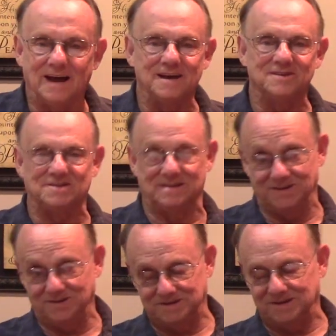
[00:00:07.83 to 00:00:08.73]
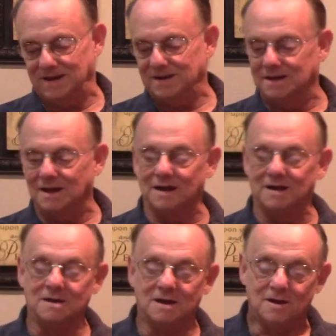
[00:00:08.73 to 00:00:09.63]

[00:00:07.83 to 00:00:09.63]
I guess it is. And uh,